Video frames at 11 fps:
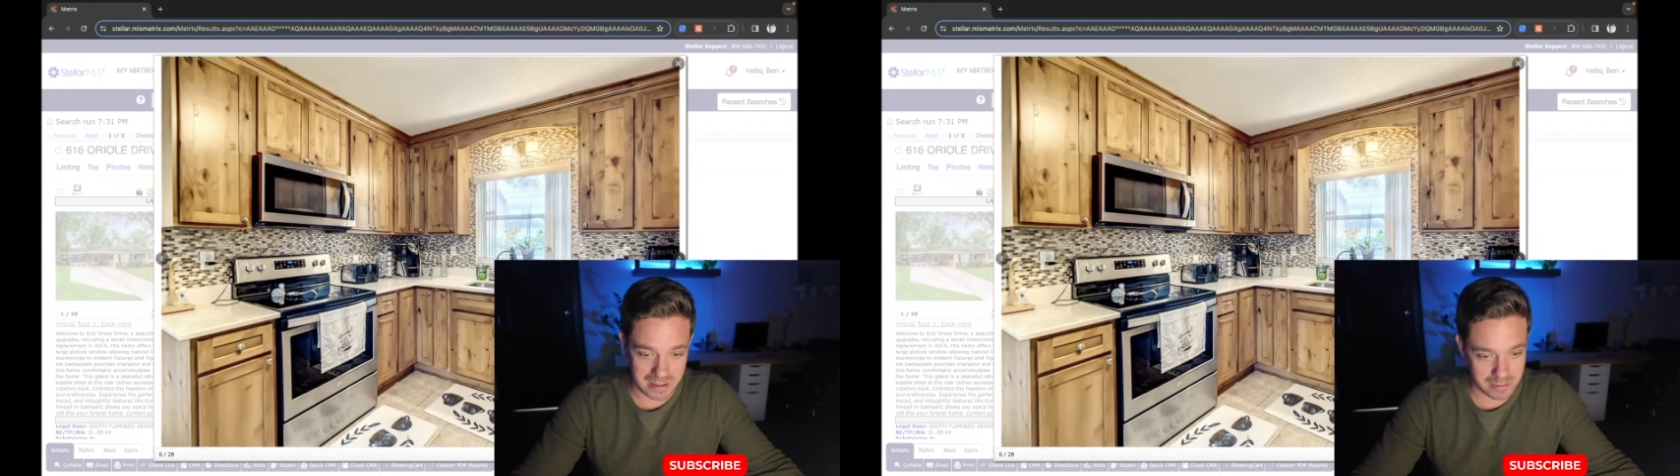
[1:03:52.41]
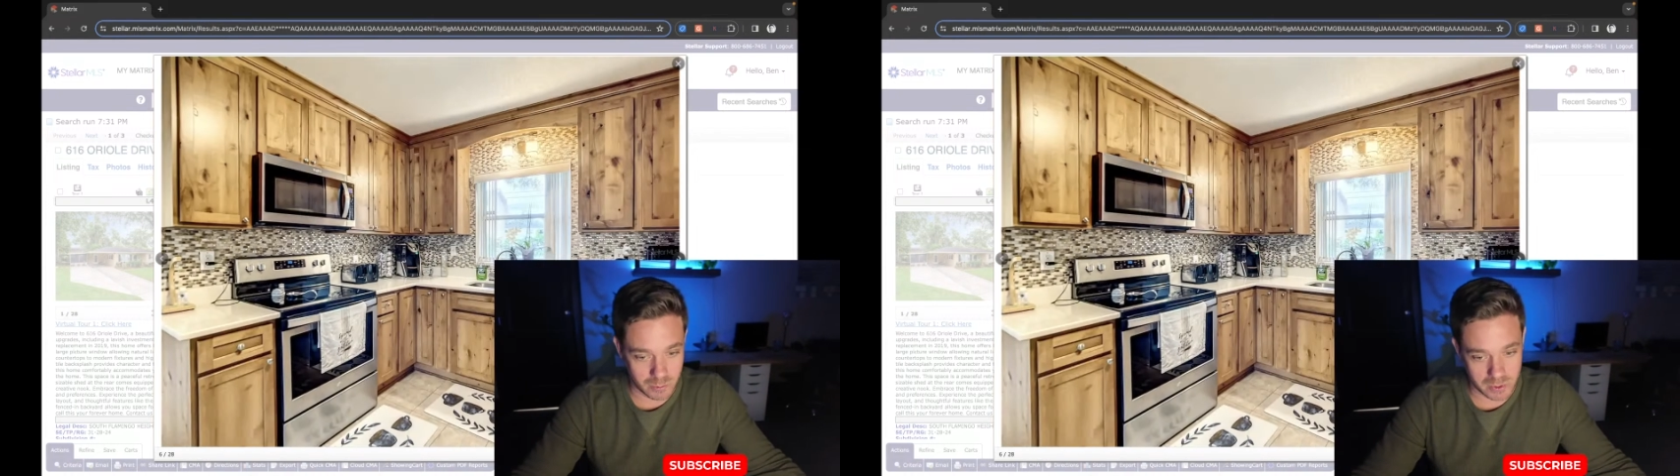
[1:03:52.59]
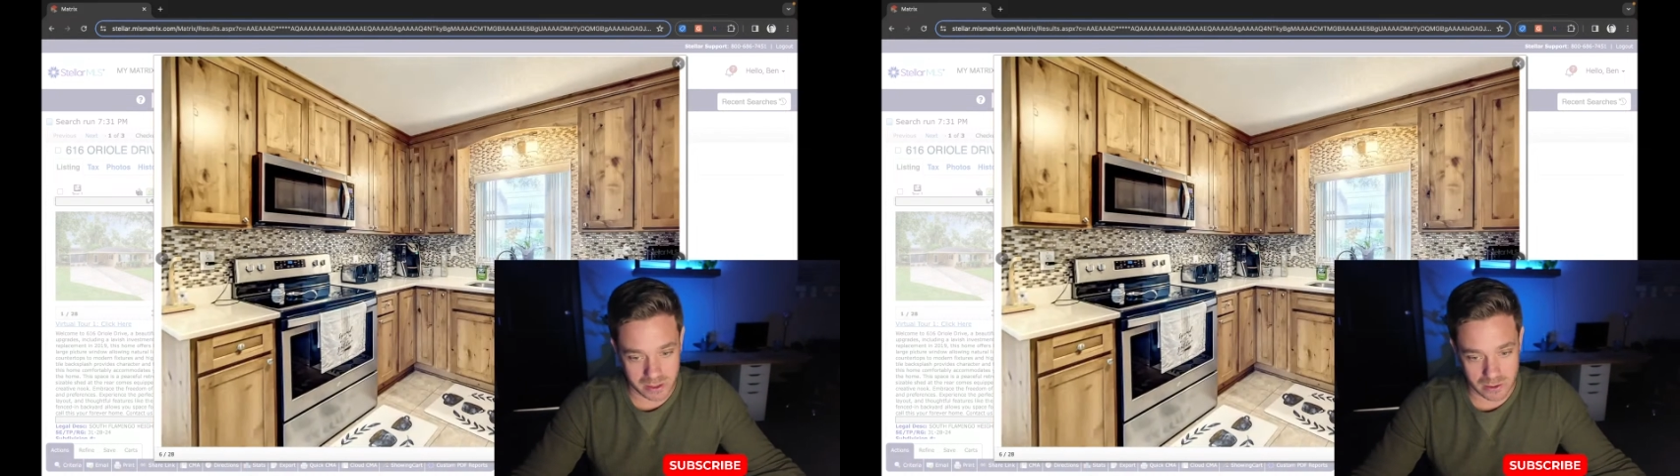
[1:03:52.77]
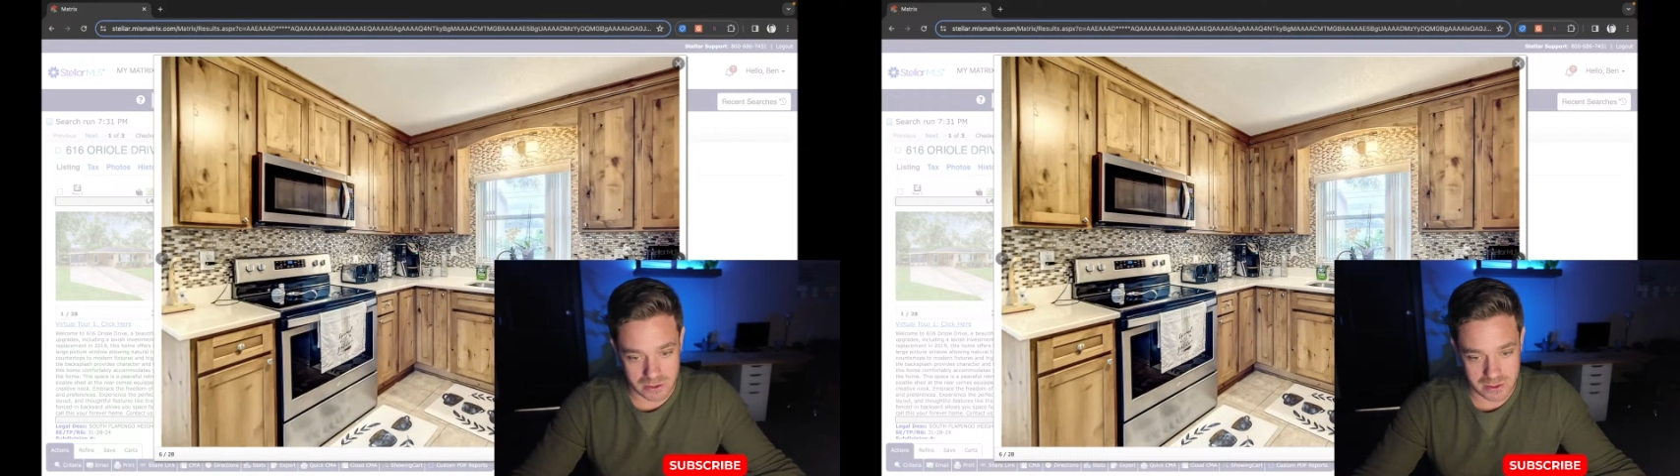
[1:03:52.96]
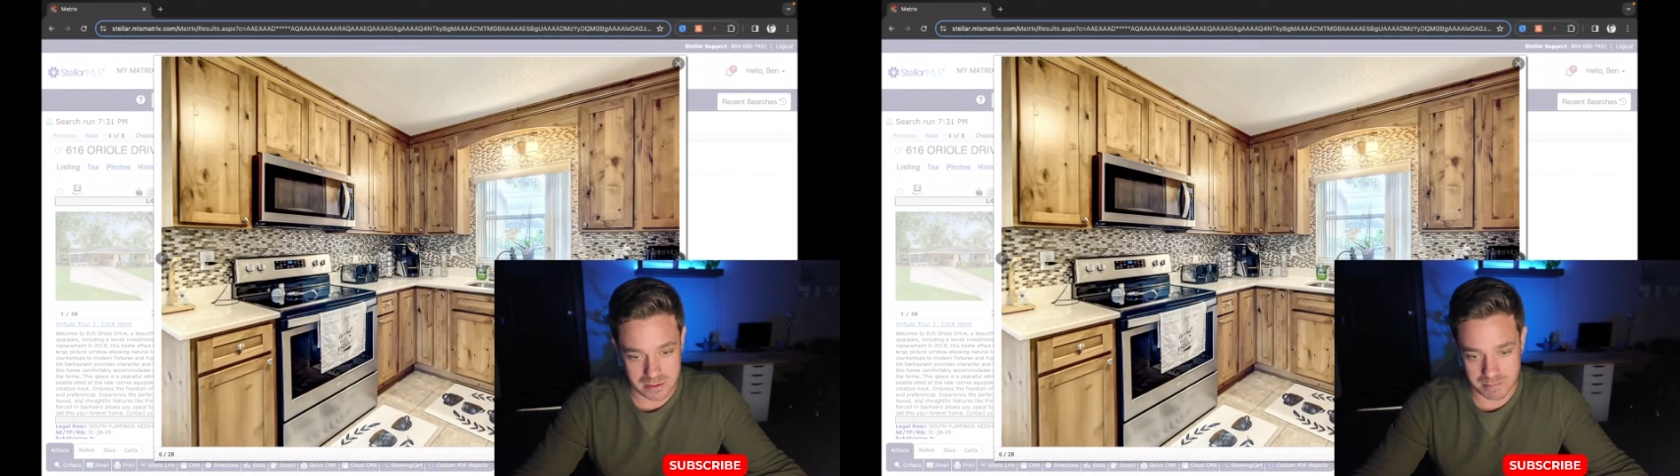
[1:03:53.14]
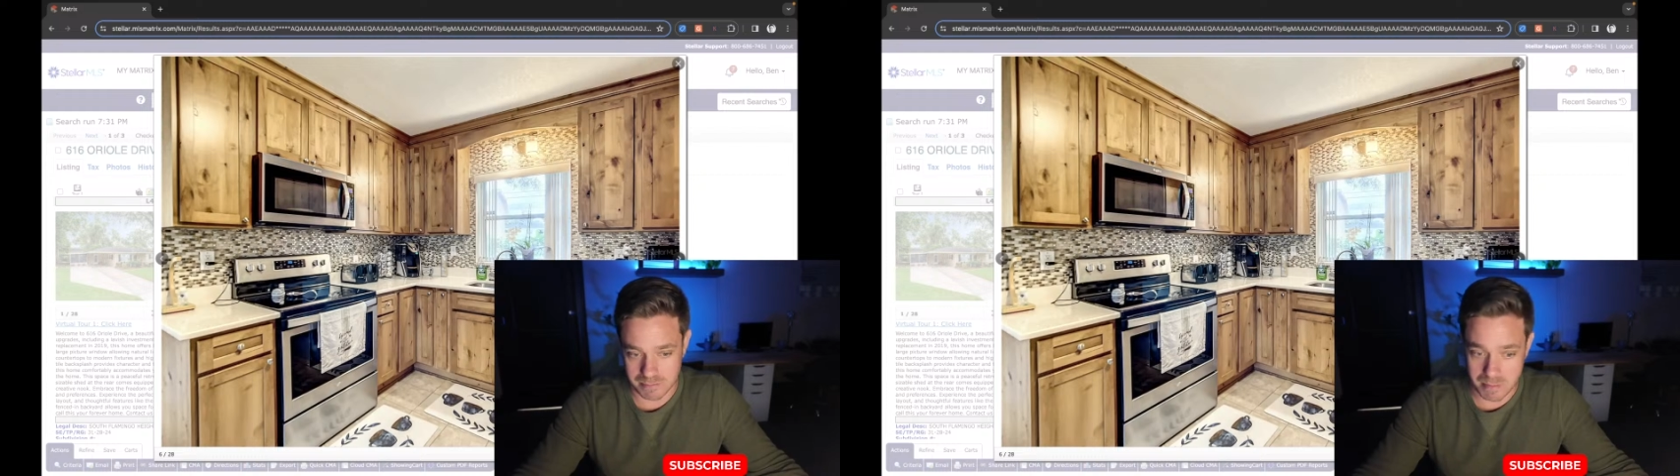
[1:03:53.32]
The windows
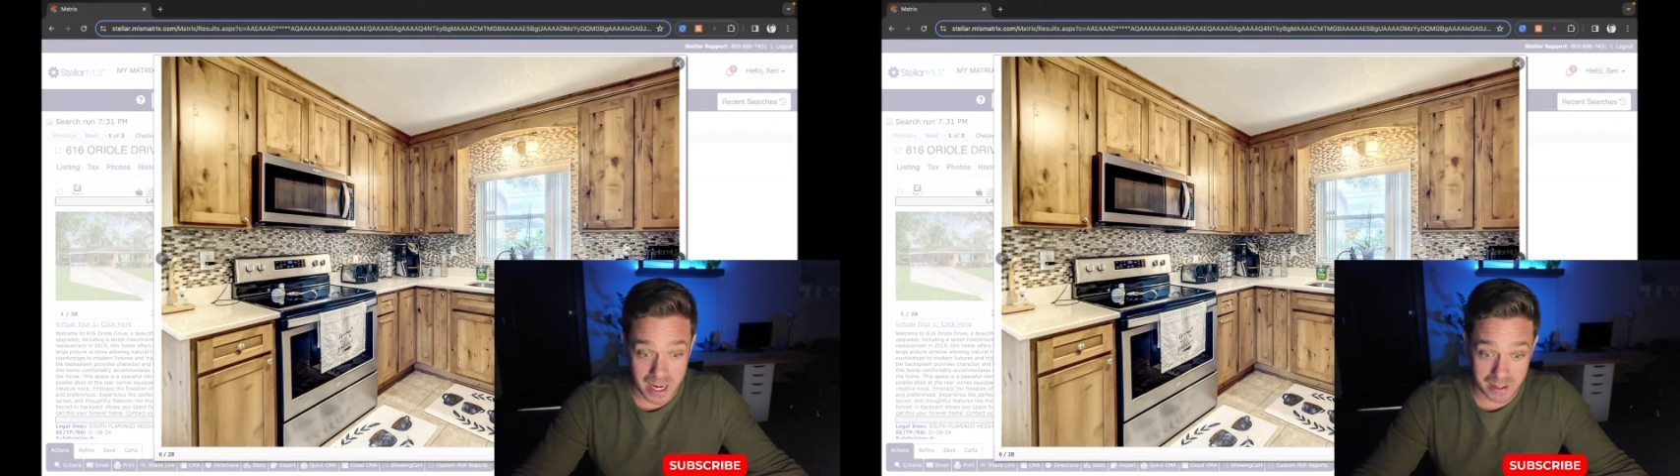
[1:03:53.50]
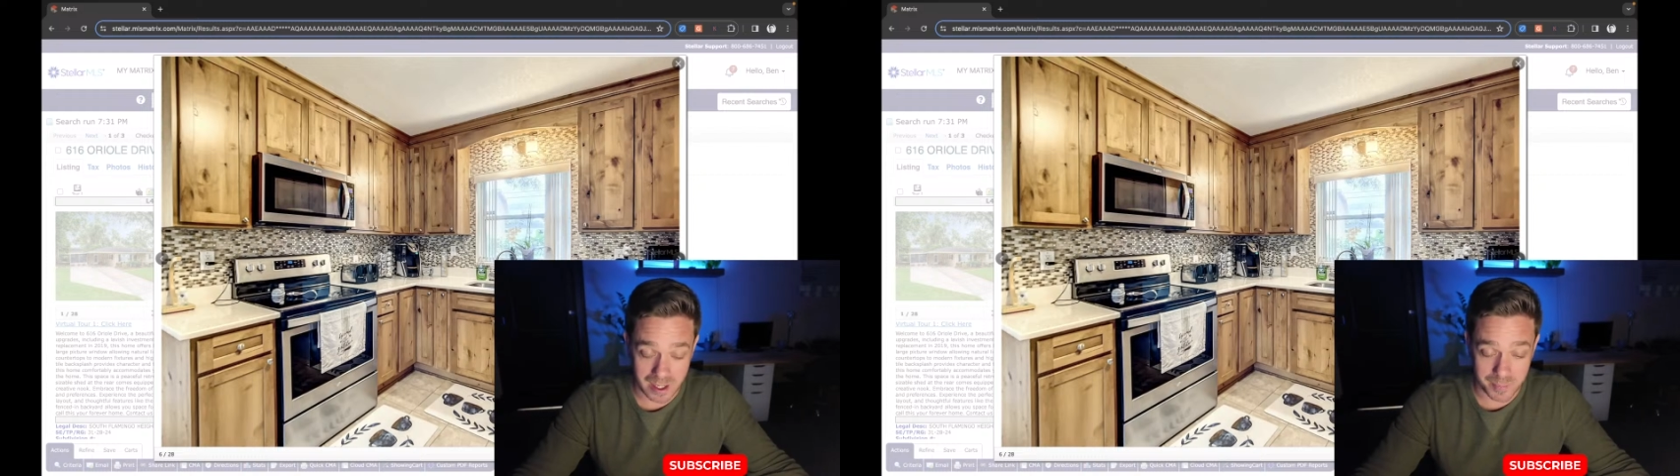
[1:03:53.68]
might not